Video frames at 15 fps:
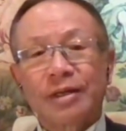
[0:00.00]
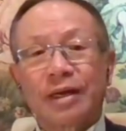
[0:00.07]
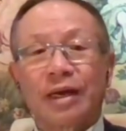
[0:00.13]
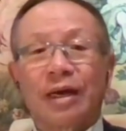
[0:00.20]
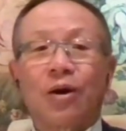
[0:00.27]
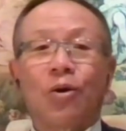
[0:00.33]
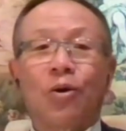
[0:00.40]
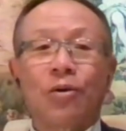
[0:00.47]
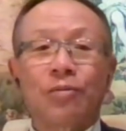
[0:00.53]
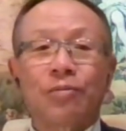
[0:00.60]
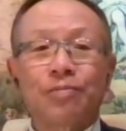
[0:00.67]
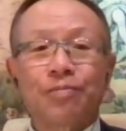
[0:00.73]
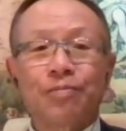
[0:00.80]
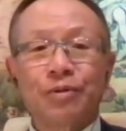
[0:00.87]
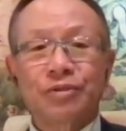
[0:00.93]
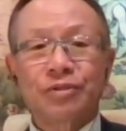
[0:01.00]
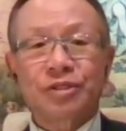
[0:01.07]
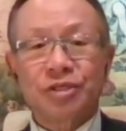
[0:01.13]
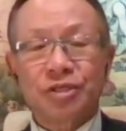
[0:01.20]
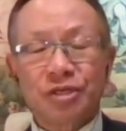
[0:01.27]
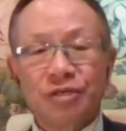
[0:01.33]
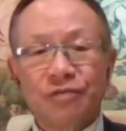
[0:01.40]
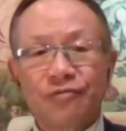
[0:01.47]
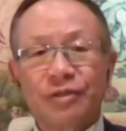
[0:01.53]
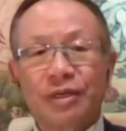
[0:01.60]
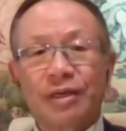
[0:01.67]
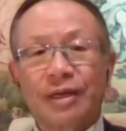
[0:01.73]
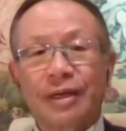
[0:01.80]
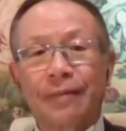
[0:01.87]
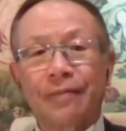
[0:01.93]
Uh, on perceived
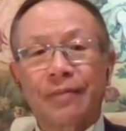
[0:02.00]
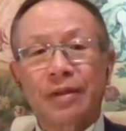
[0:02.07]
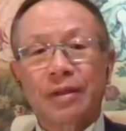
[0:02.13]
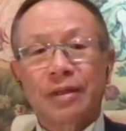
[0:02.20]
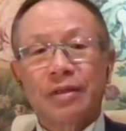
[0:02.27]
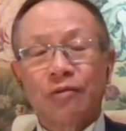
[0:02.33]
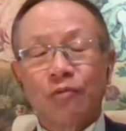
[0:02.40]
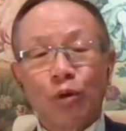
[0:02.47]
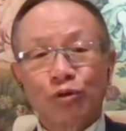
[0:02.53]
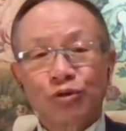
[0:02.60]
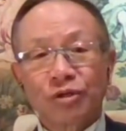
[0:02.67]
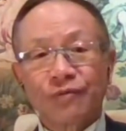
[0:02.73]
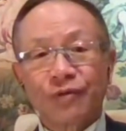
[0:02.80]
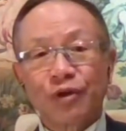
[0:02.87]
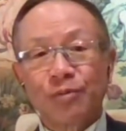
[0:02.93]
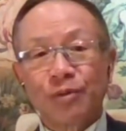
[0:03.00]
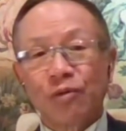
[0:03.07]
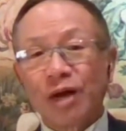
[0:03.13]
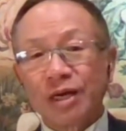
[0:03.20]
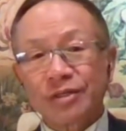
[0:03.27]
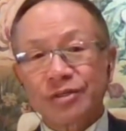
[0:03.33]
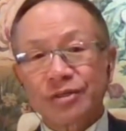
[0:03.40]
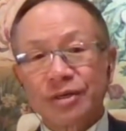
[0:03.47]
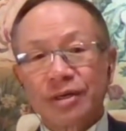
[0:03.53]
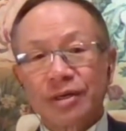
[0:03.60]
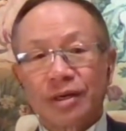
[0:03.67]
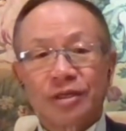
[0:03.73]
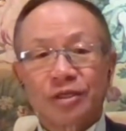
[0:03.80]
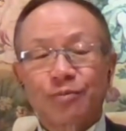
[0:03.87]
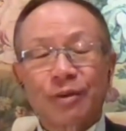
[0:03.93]
um, erosion of human rights,
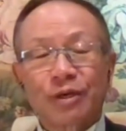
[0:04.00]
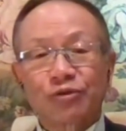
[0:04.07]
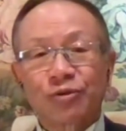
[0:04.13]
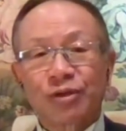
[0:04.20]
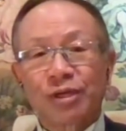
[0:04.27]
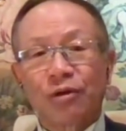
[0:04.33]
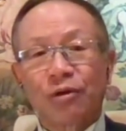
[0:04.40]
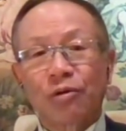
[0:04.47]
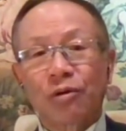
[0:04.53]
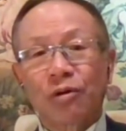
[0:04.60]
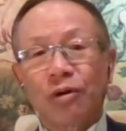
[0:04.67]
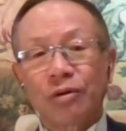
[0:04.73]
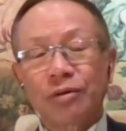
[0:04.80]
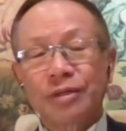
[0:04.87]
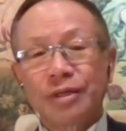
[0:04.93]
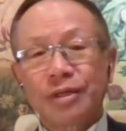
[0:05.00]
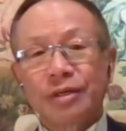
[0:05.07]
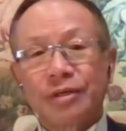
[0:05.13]
uh, especially in Hong Kong.